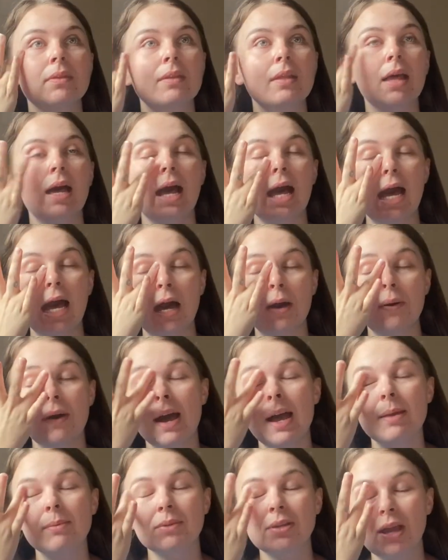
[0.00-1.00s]
how
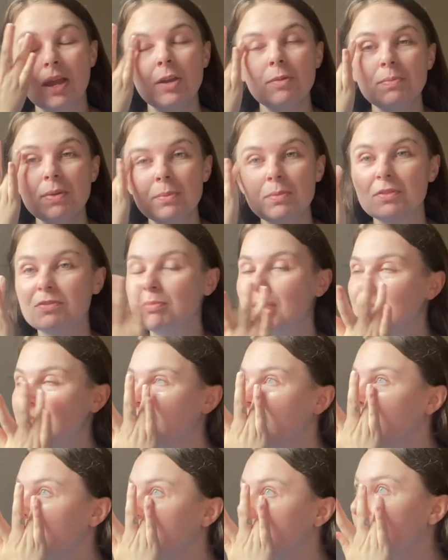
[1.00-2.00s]
I'm coping with my
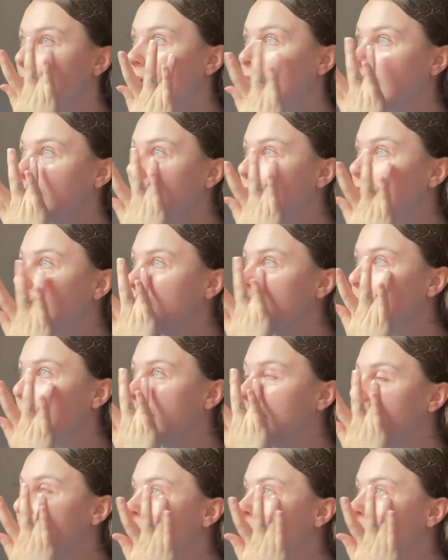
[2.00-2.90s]
phobia and having a baby,